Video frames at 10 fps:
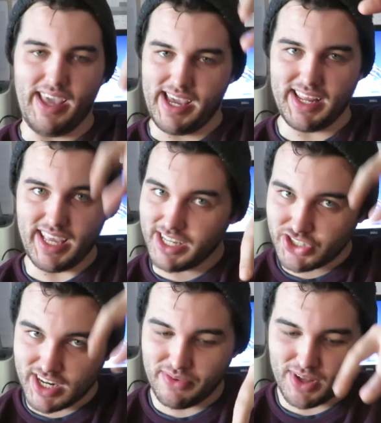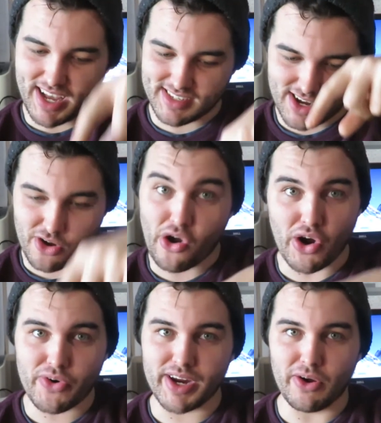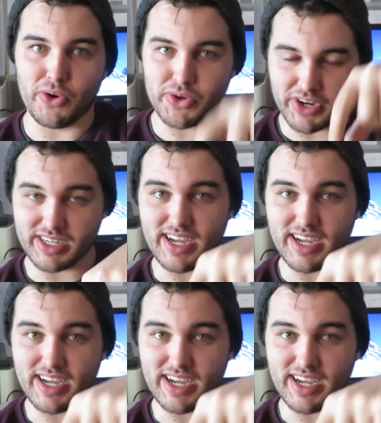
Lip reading: and each level has like a concrete hole going